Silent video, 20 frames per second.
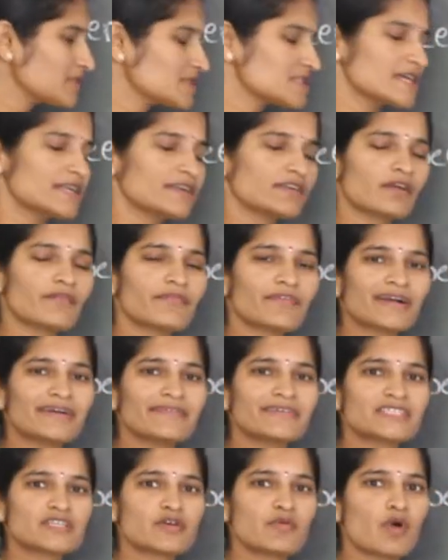the center of
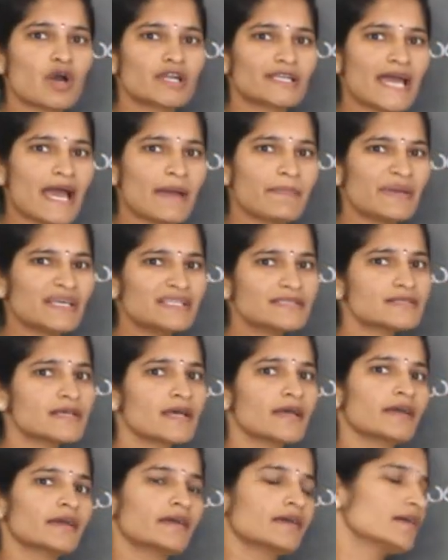curvature, what happens?